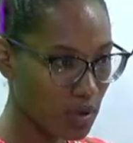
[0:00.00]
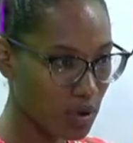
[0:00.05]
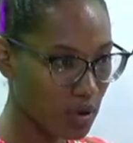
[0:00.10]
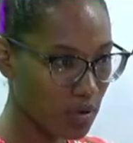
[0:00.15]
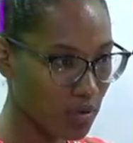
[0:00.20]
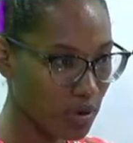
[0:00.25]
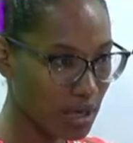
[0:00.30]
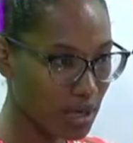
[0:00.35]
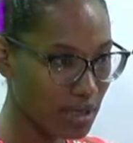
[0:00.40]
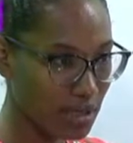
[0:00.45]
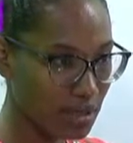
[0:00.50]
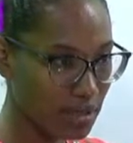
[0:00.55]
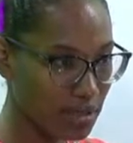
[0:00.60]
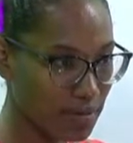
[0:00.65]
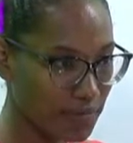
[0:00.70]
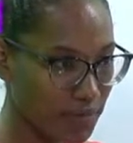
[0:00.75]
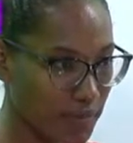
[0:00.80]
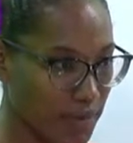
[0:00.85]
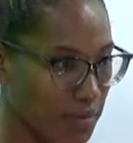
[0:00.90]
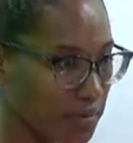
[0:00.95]
all right?
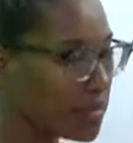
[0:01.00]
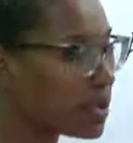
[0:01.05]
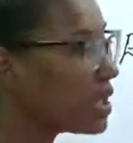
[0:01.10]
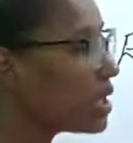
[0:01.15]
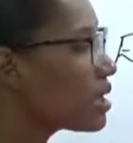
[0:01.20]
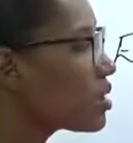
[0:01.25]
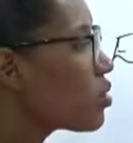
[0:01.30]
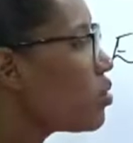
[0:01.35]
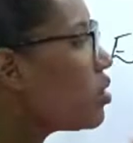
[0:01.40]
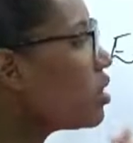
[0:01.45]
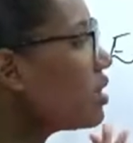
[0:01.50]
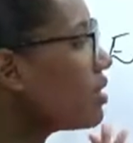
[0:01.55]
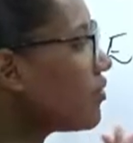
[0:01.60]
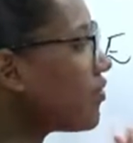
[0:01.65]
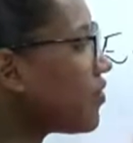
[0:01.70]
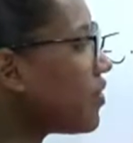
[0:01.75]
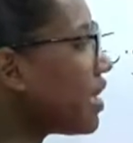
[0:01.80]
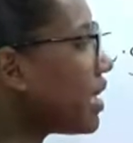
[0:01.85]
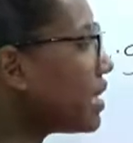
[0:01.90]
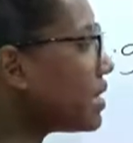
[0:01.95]
But it
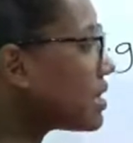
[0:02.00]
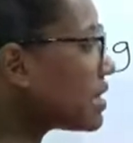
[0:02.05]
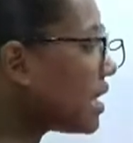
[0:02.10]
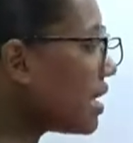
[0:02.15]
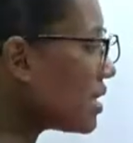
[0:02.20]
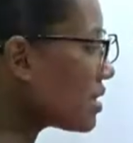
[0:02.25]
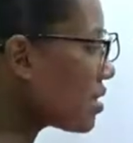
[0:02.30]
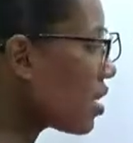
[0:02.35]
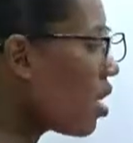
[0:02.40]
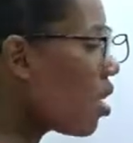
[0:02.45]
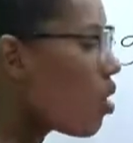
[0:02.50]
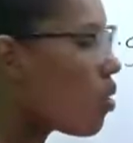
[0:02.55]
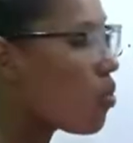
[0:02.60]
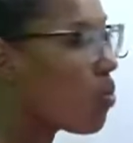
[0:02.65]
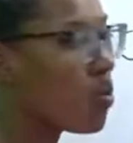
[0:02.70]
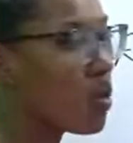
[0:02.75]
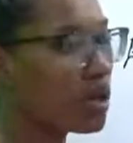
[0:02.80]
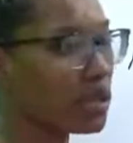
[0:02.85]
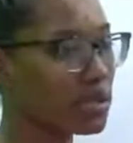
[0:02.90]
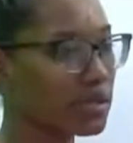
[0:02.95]
qualifies as
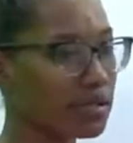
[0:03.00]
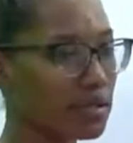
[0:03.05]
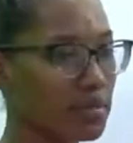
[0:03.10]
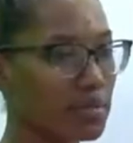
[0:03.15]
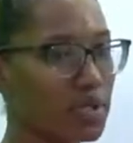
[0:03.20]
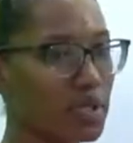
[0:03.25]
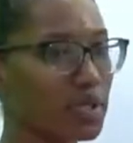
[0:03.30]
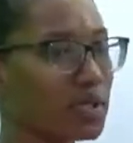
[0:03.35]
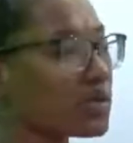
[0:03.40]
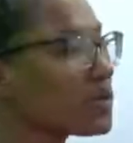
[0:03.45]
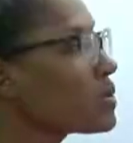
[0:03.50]
one subject.